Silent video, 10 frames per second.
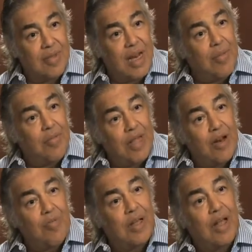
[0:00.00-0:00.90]
But they
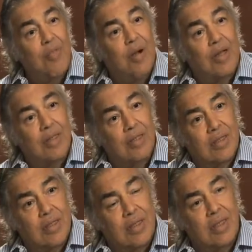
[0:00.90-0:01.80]
don't pick up on it.
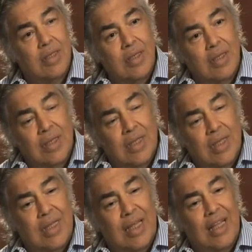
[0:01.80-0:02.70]
You see,
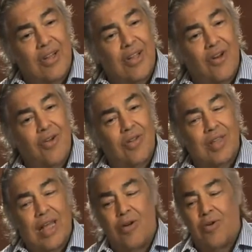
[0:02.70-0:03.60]
they
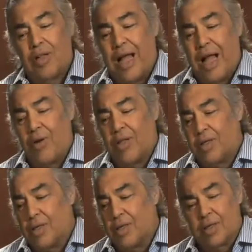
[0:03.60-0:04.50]
don't allow
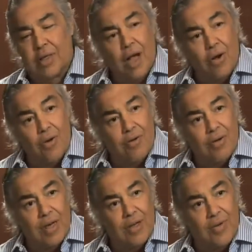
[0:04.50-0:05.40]
it to
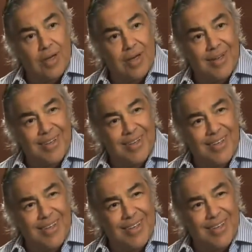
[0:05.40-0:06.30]
go anywhere.
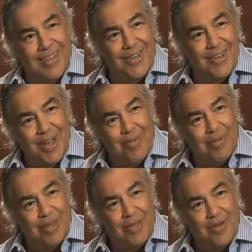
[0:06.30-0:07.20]
It
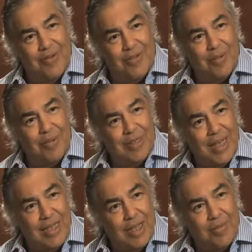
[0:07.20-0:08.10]
comes if someone
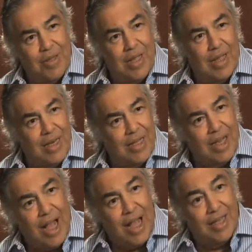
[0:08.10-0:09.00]
says something, they let it
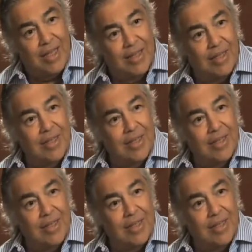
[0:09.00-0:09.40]
die.